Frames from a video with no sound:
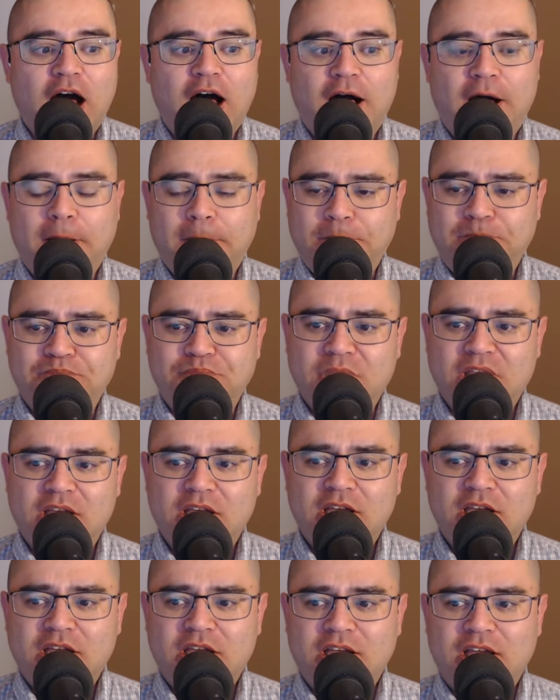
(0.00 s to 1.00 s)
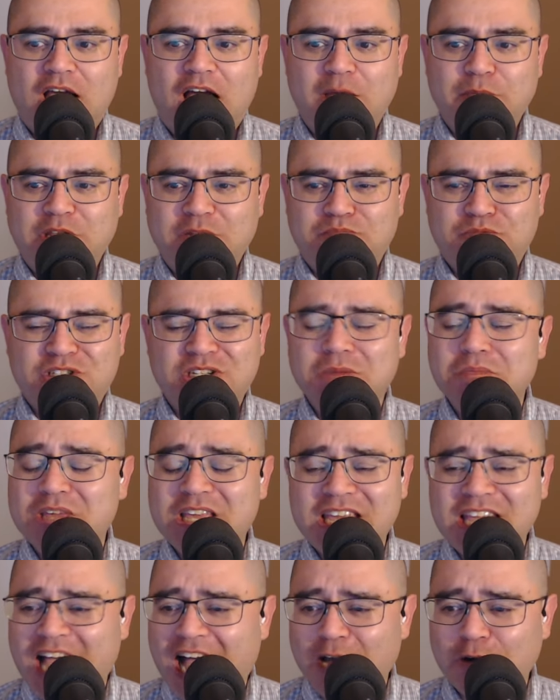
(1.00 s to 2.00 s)
Um, I mean, to
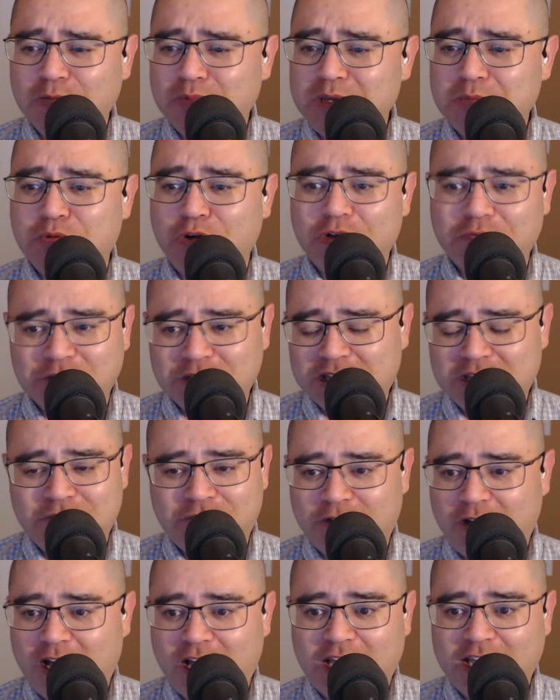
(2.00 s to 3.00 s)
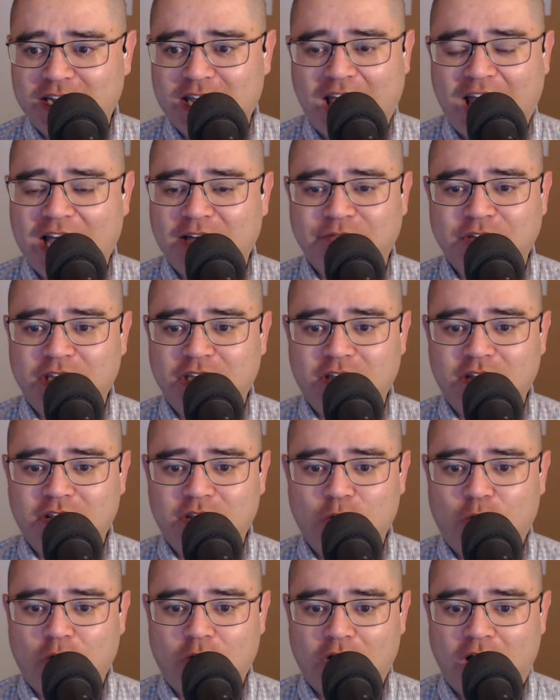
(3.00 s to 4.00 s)
me, I would be perfectly fine
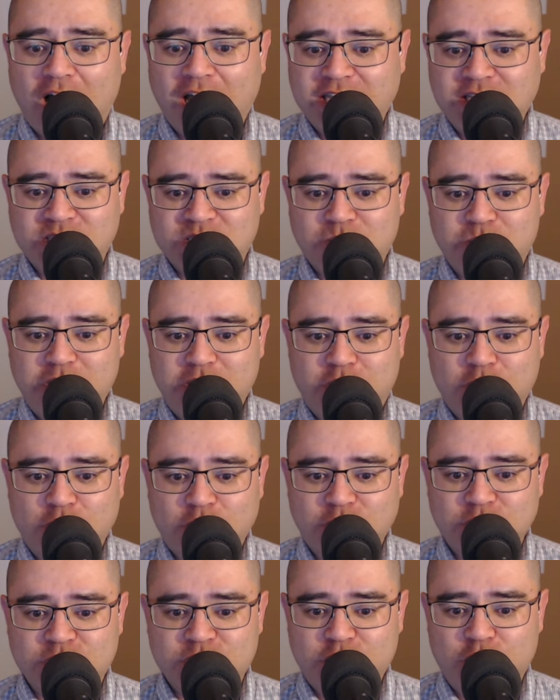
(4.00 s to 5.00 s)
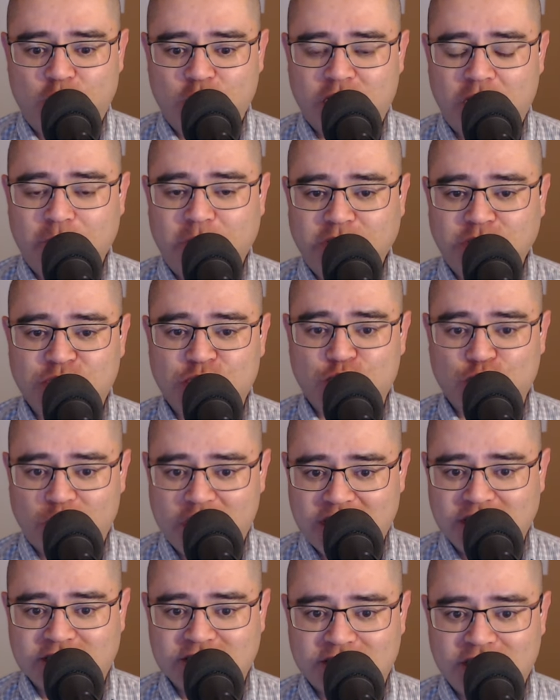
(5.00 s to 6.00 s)
having your height speakers, you know, coming
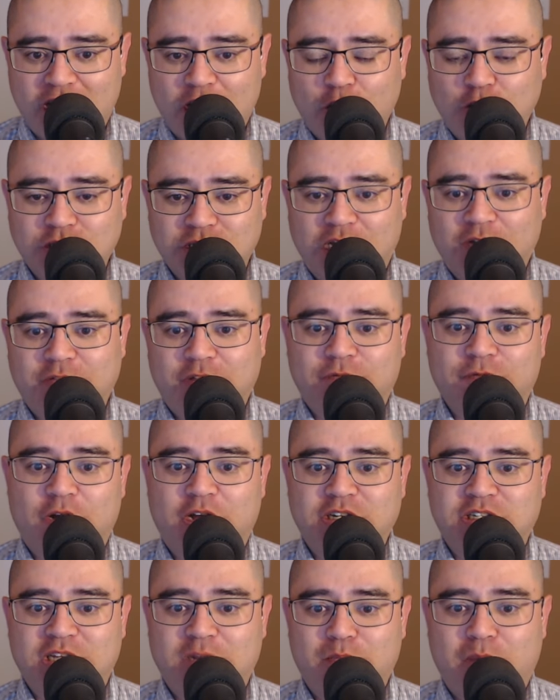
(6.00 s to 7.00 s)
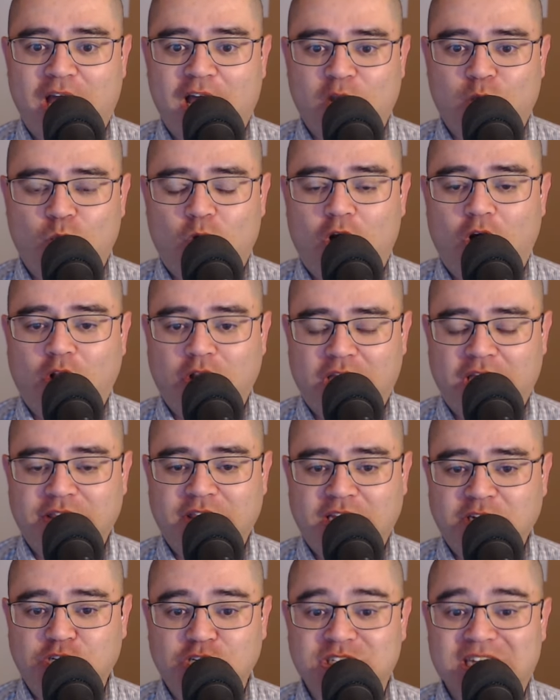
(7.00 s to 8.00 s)
straight out of the front and back wall
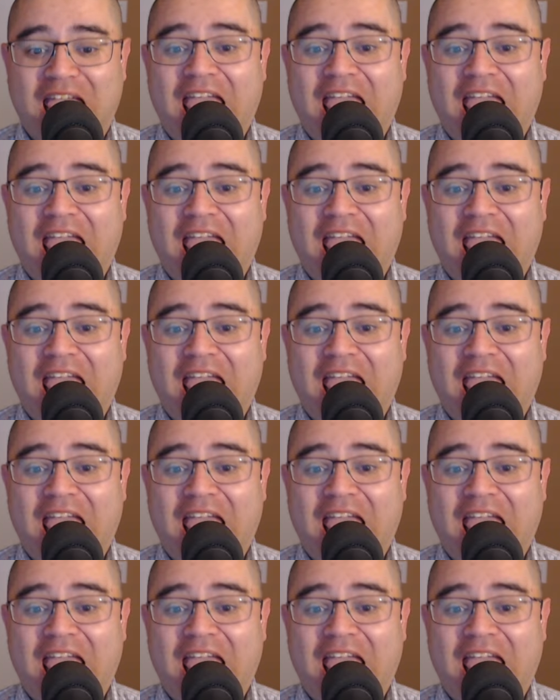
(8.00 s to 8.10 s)
and then just